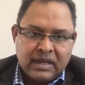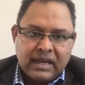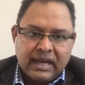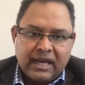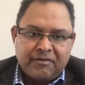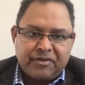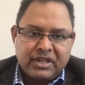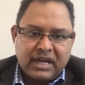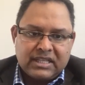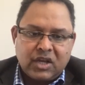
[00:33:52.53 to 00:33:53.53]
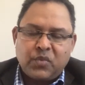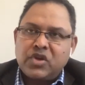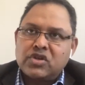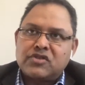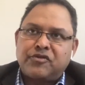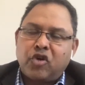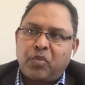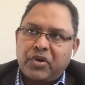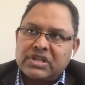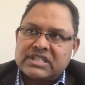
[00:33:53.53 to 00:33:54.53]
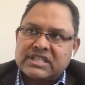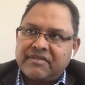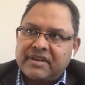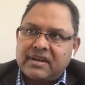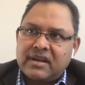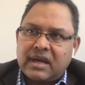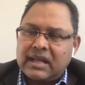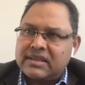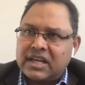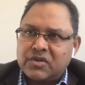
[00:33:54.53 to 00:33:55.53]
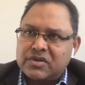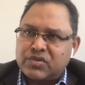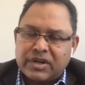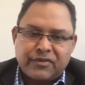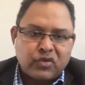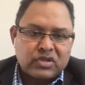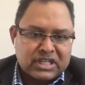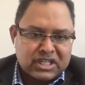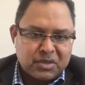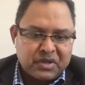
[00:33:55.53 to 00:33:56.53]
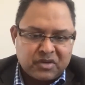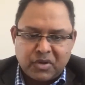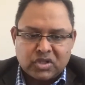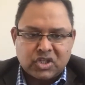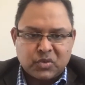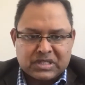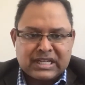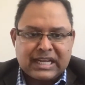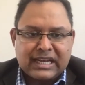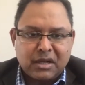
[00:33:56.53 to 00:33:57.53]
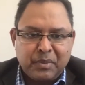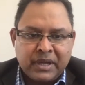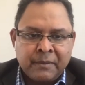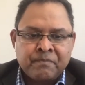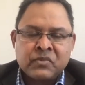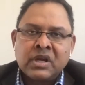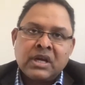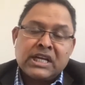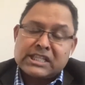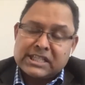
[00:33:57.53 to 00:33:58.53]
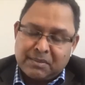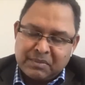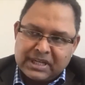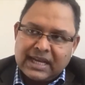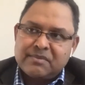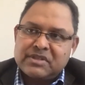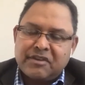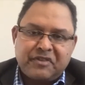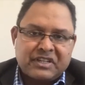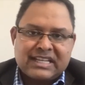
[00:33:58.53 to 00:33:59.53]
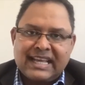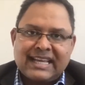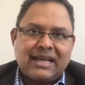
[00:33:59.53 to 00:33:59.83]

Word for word: okay, okay. and for the other we used 4.7 and i think it was 24 centimeter because it was slightly big sometimes if it's